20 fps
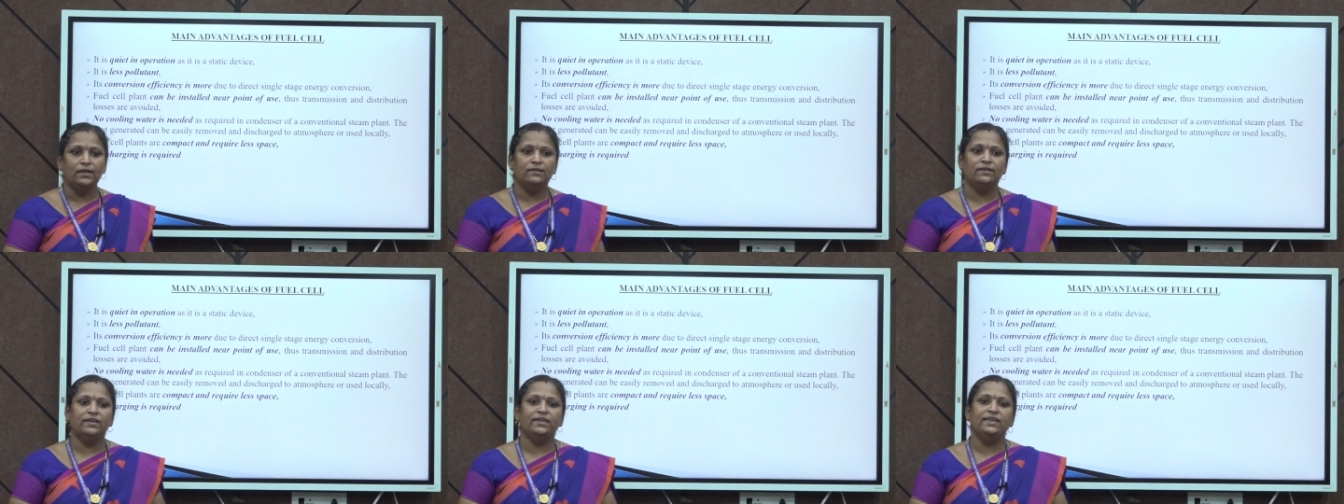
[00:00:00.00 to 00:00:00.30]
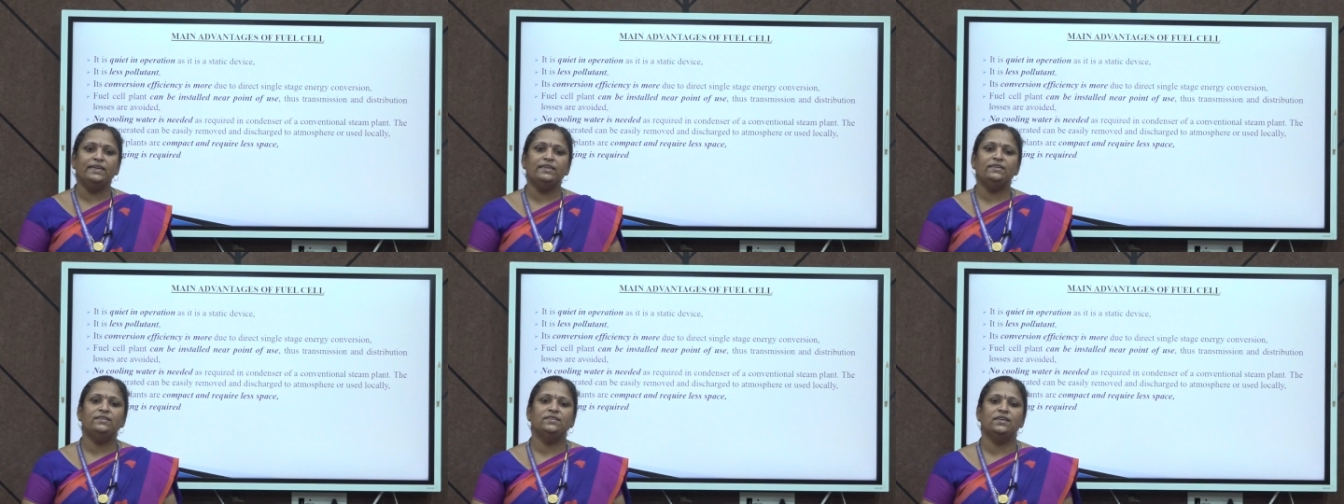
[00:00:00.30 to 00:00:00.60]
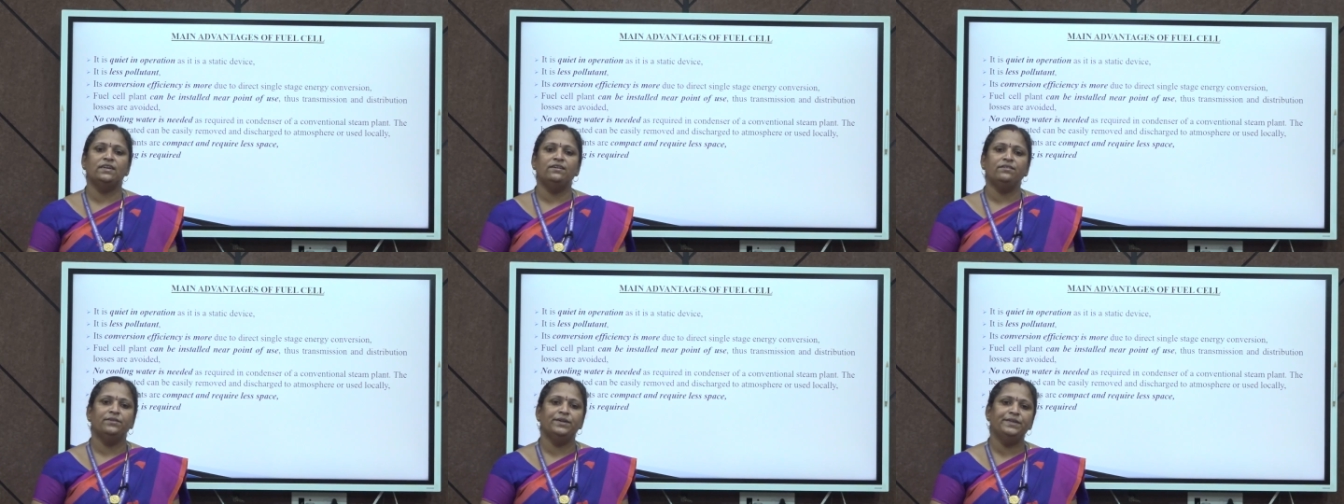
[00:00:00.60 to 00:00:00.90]
the heat
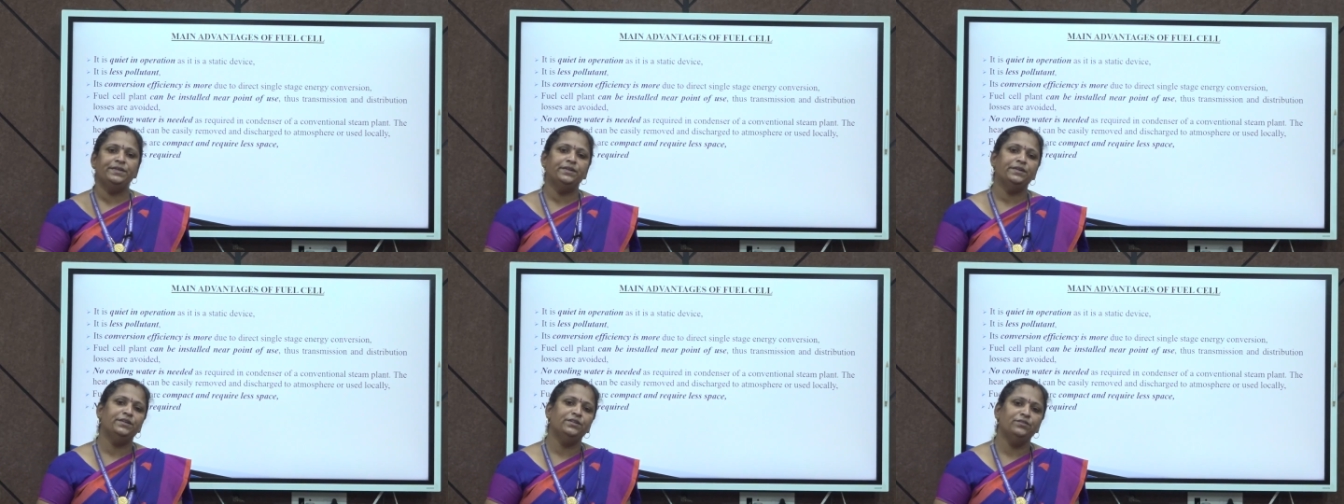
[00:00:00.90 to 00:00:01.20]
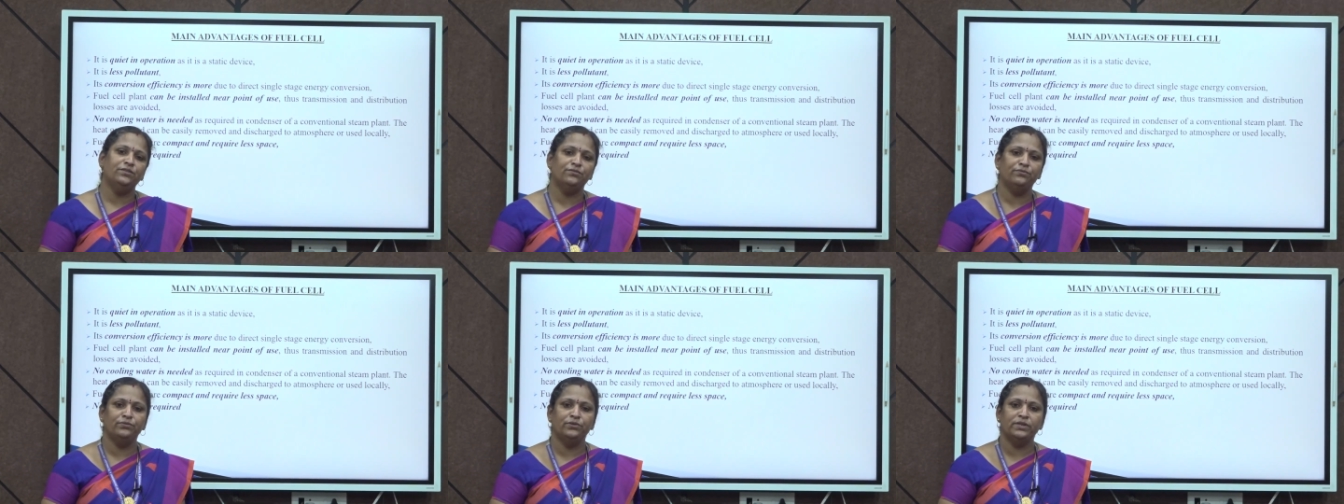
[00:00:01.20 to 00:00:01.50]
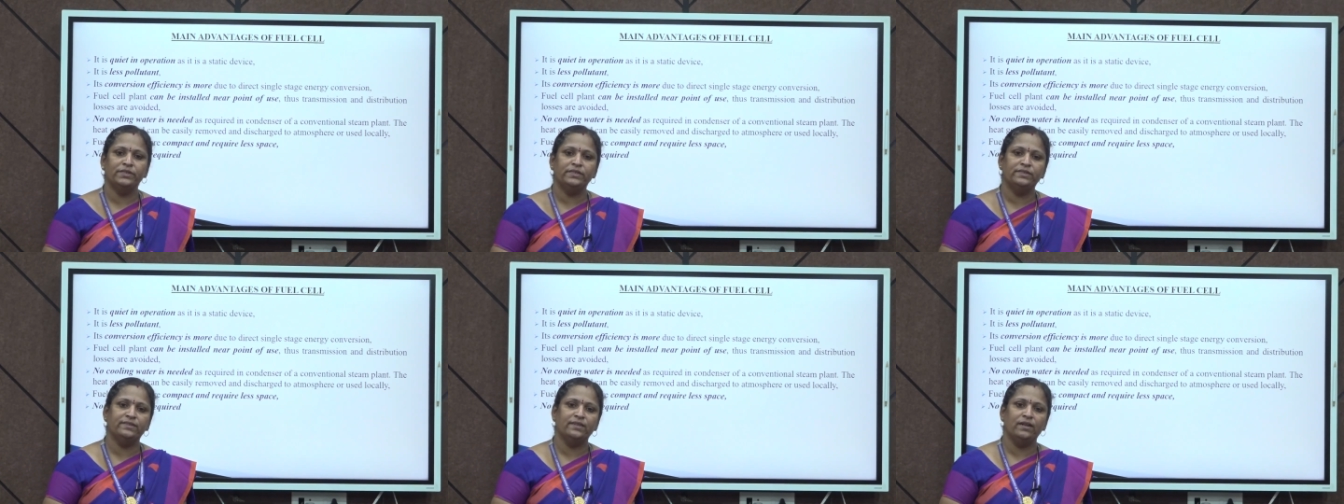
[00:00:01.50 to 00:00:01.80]
generated in the
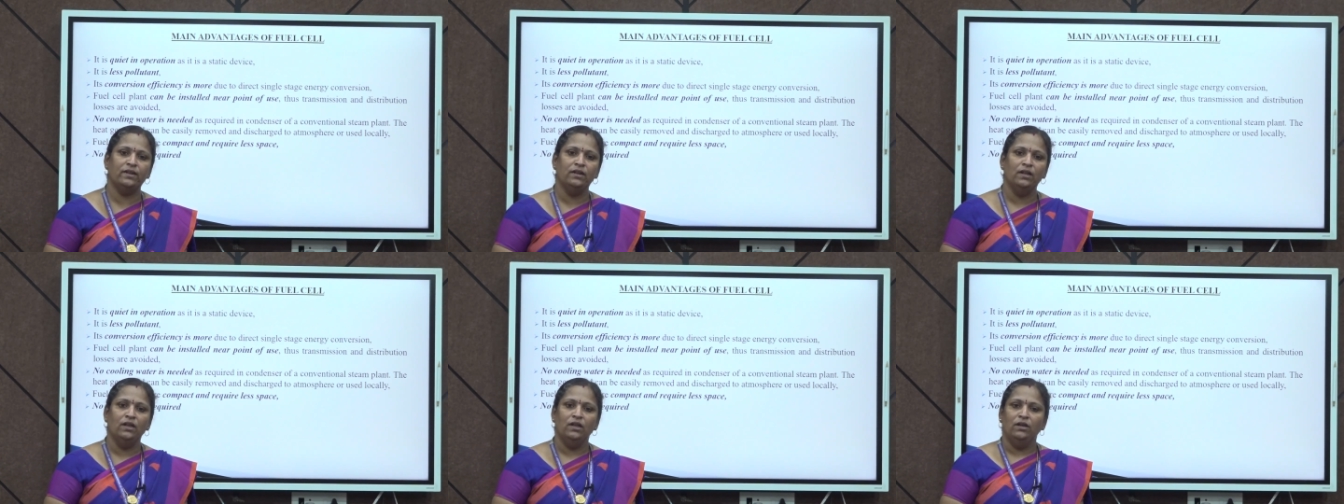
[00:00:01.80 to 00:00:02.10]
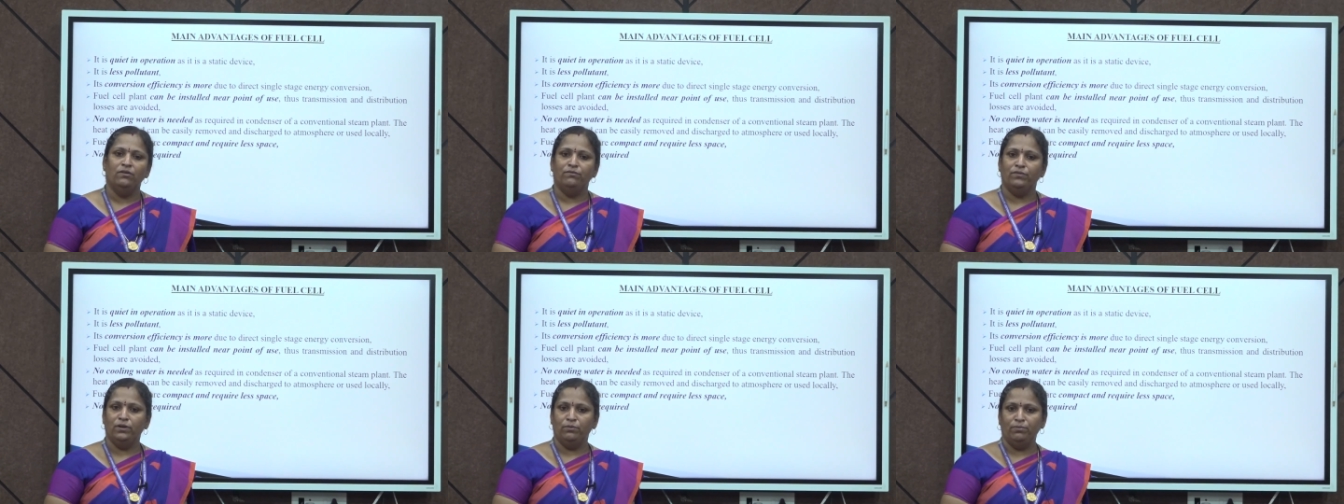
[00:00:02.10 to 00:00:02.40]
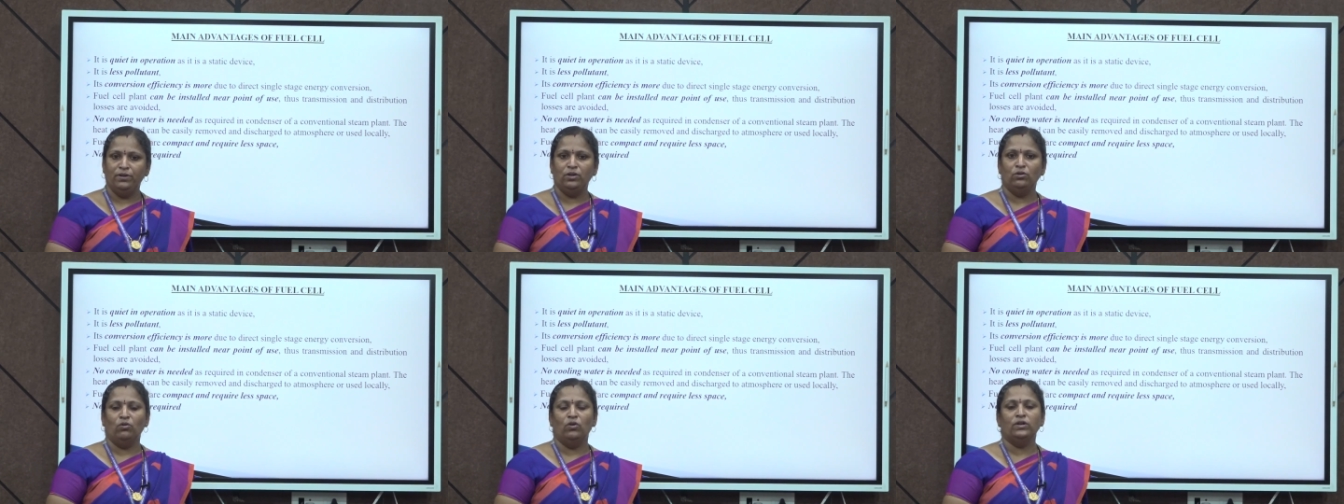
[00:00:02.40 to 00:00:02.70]
fuel cell will
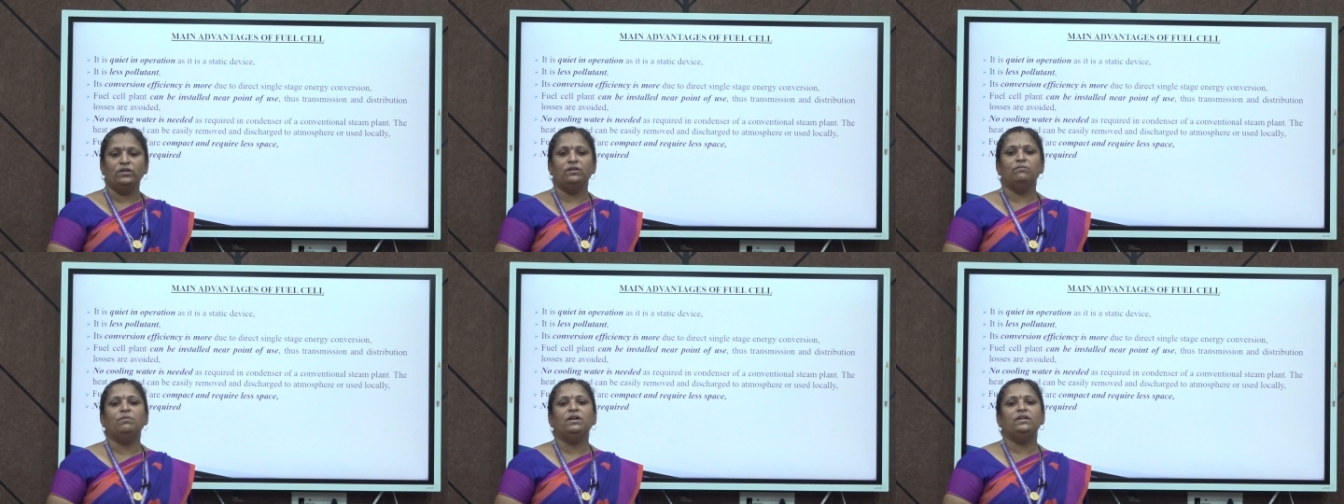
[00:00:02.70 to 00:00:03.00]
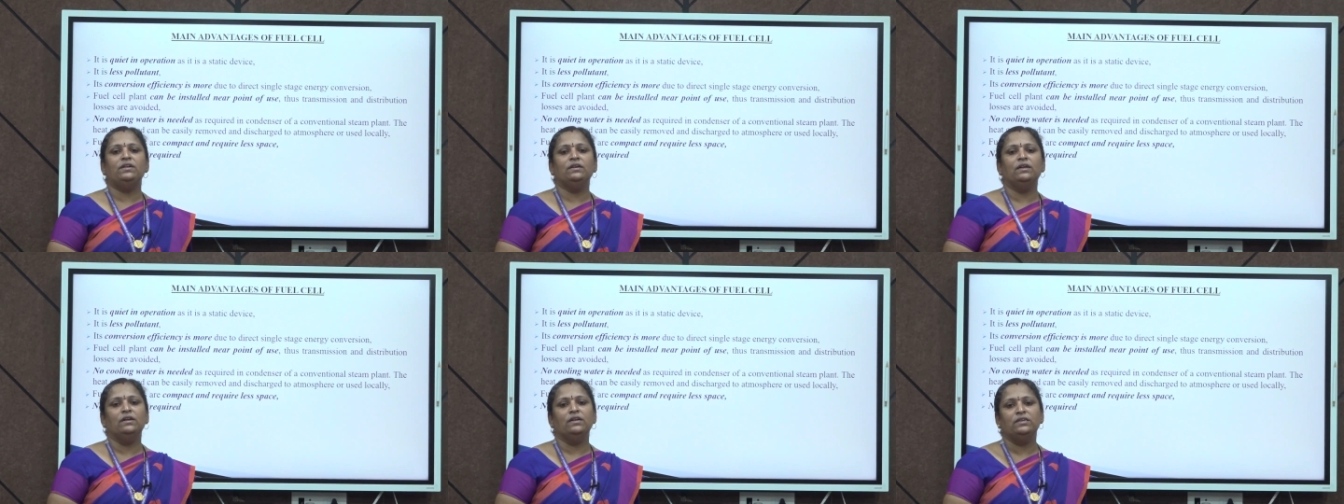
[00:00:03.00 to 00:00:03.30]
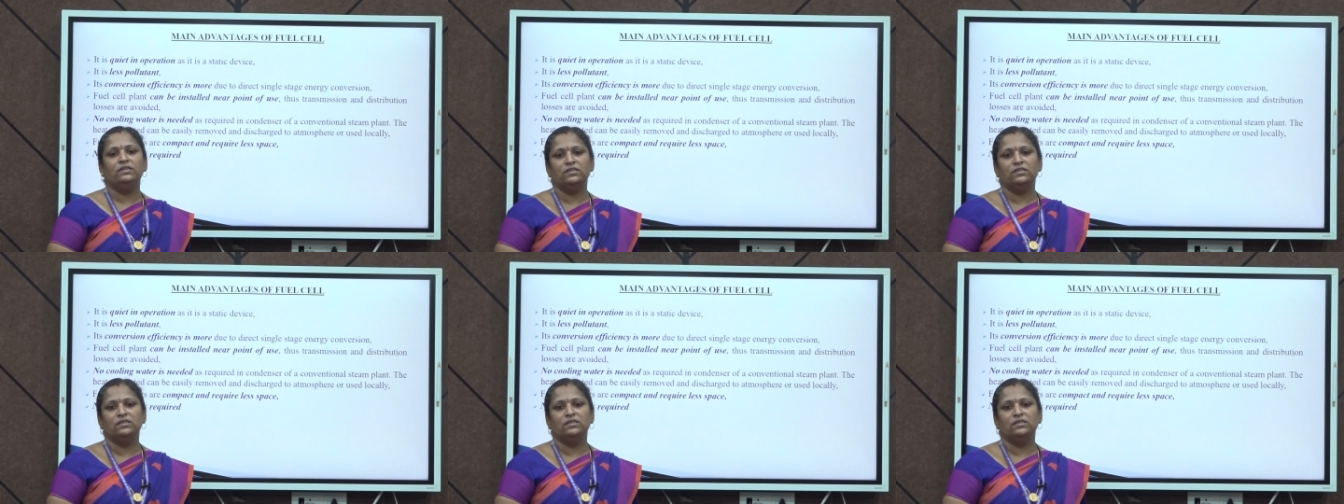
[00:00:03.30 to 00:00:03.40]
be automatically